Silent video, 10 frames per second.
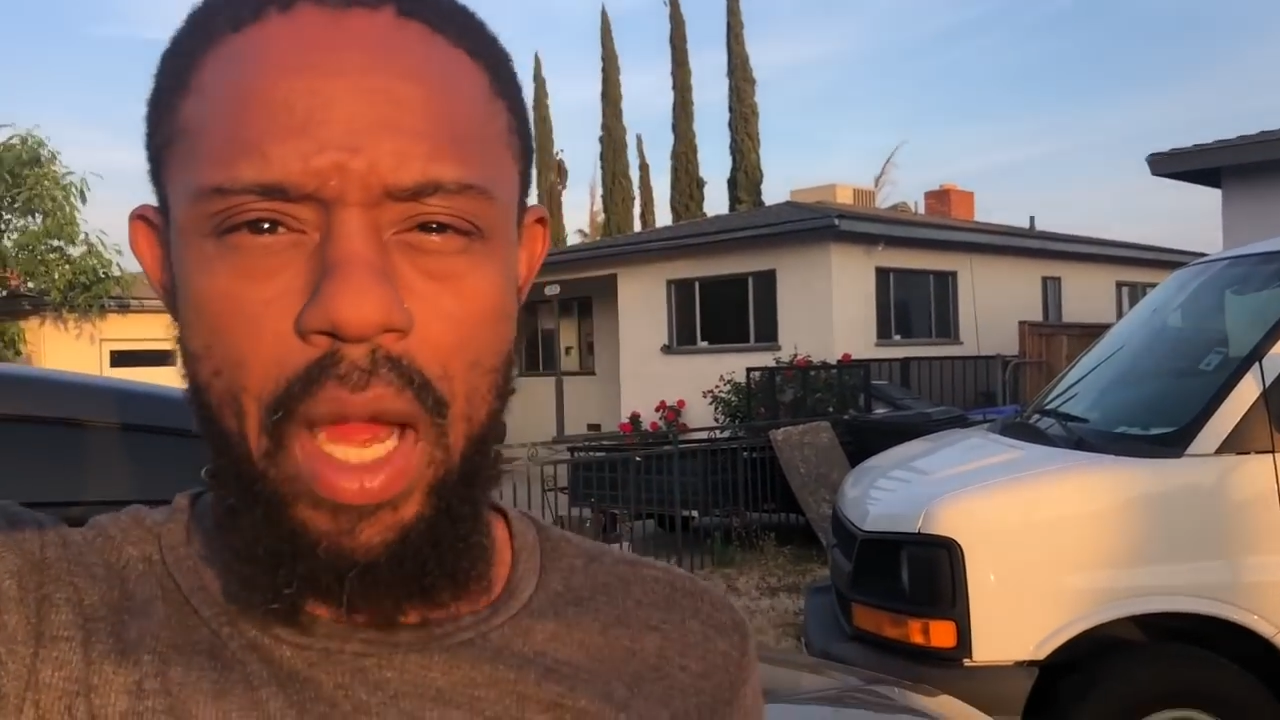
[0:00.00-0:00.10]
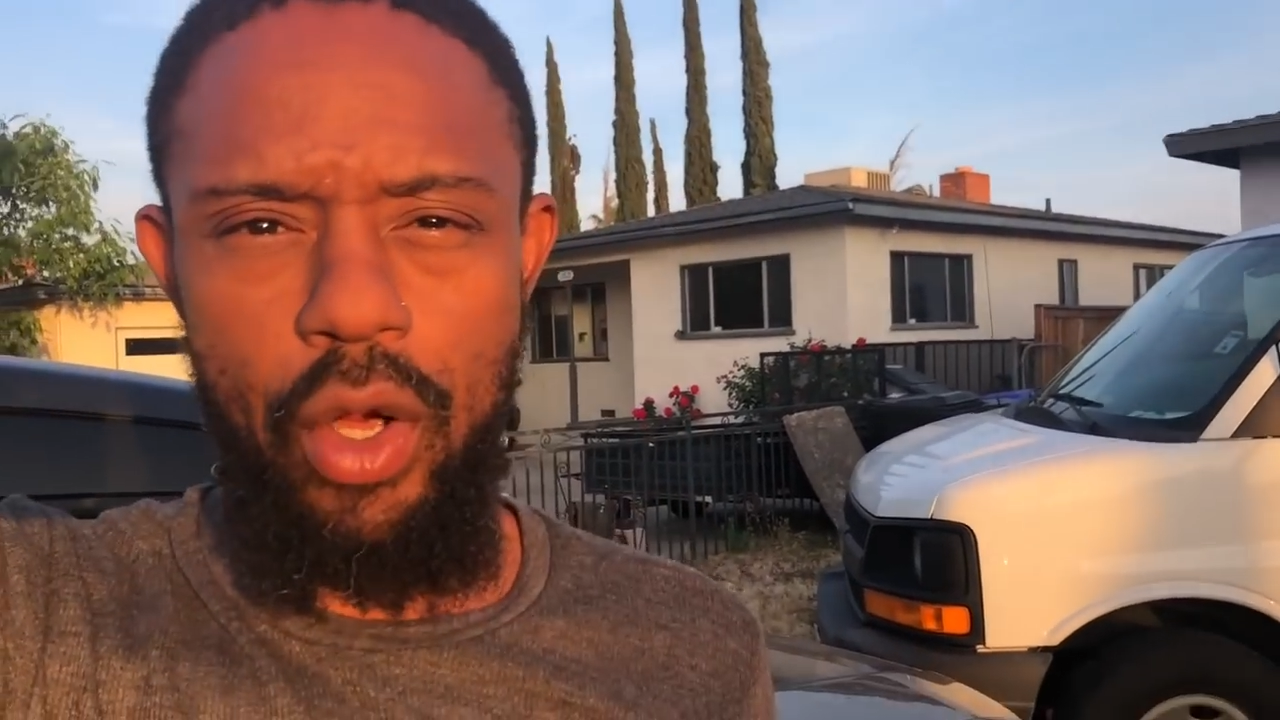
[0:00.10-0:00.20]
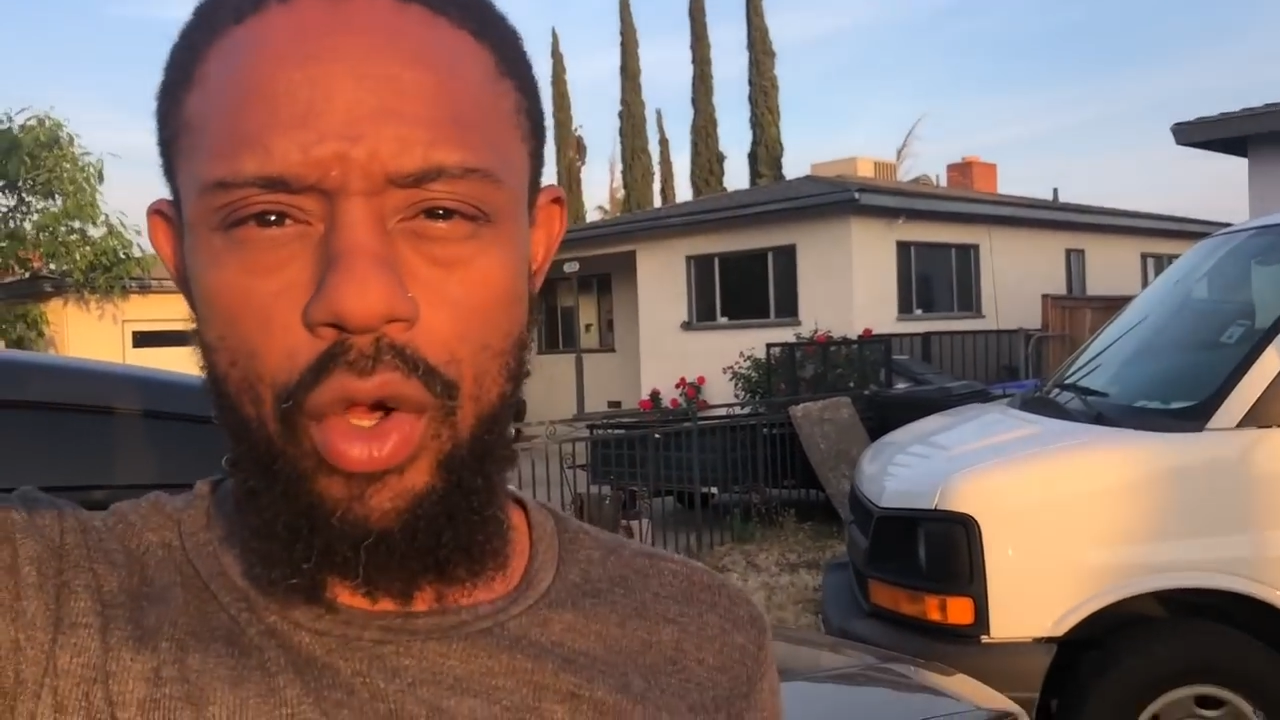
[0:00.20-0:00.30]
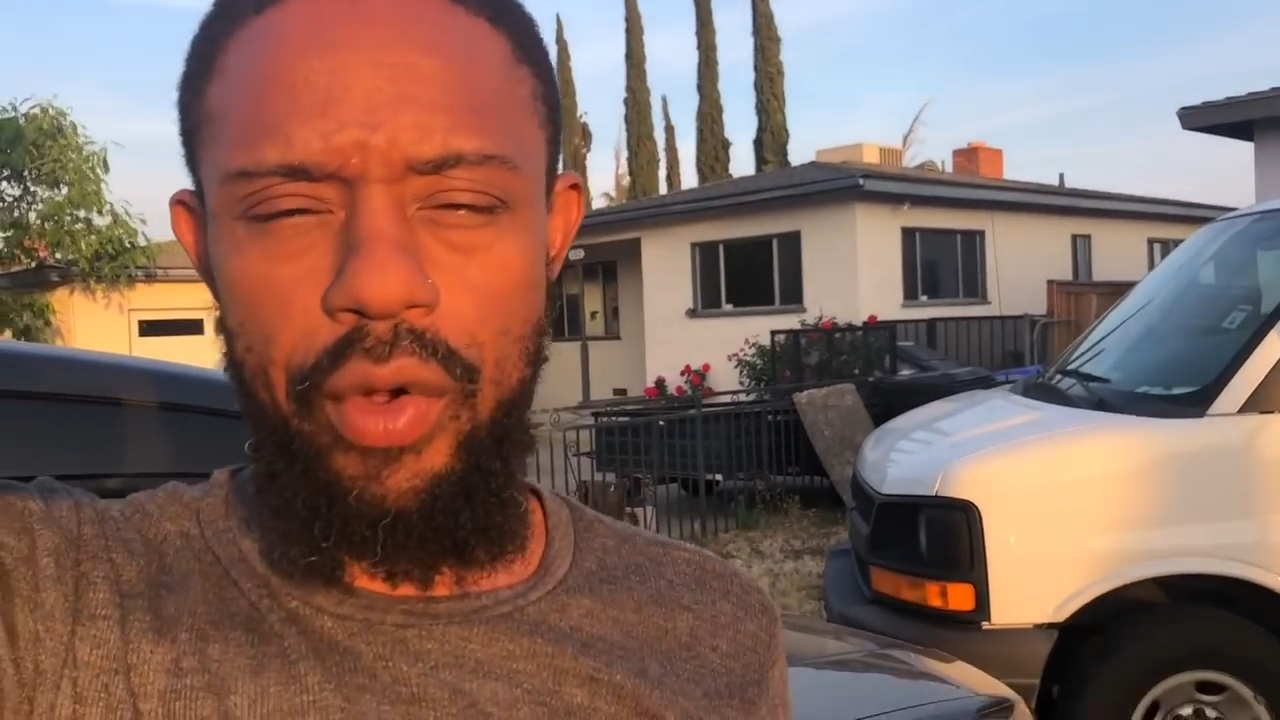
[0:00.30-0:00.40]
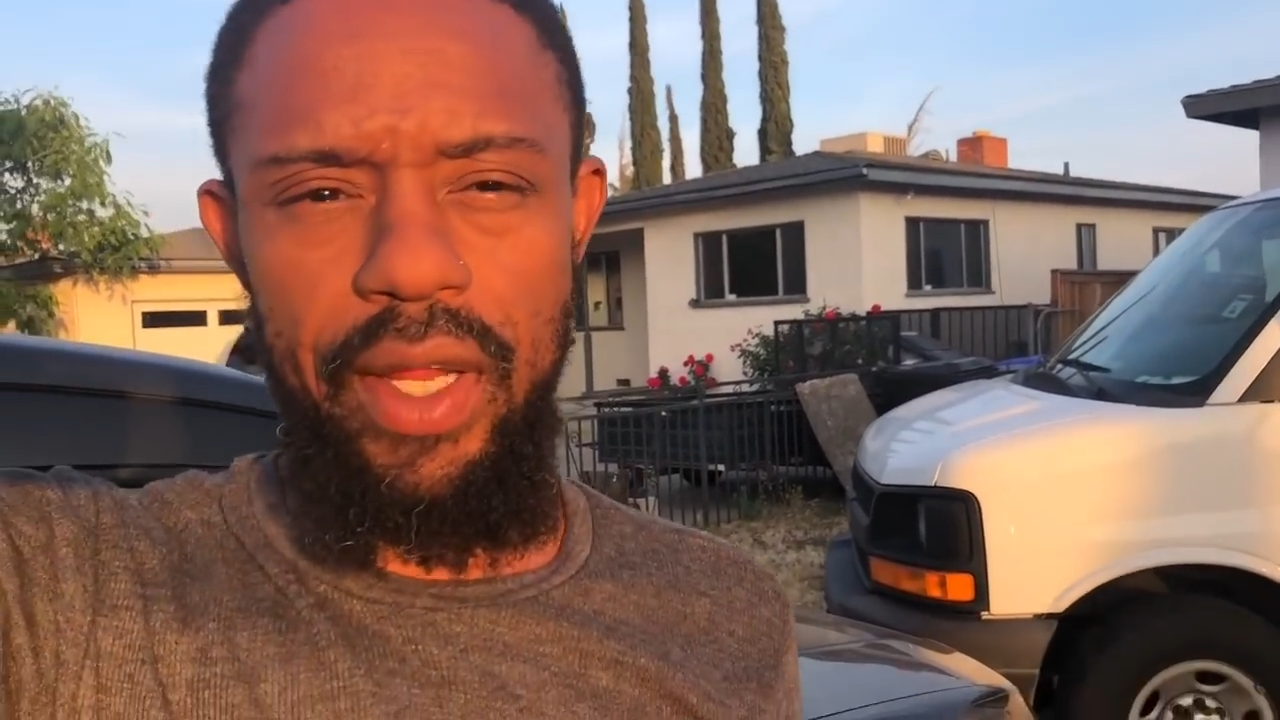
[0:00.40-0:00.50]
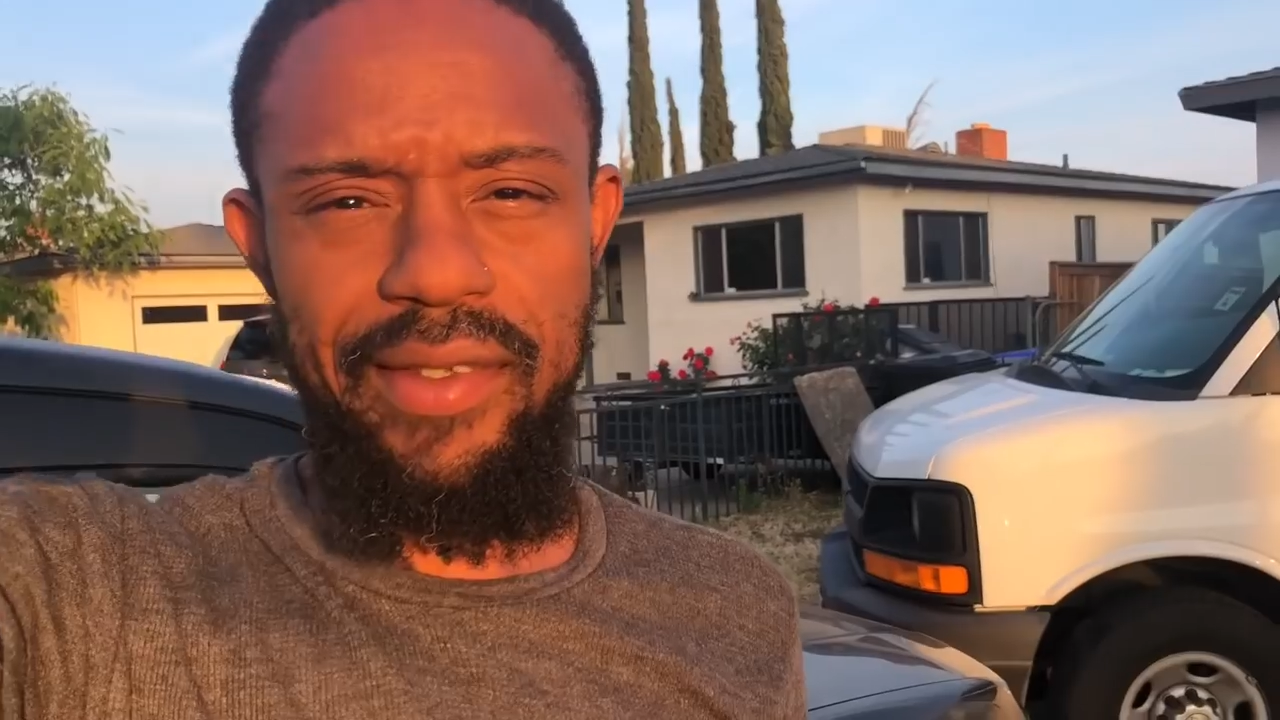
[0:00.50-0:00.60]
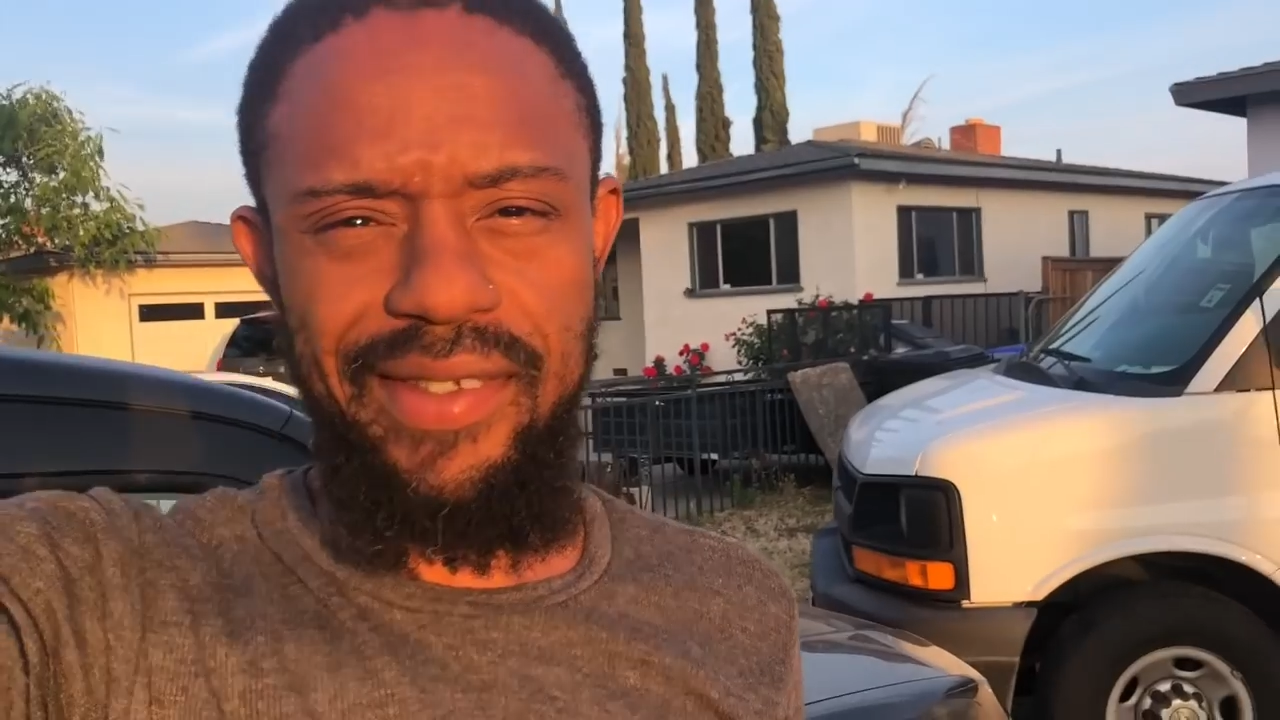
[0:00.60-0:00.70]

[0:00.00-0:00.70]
microgreens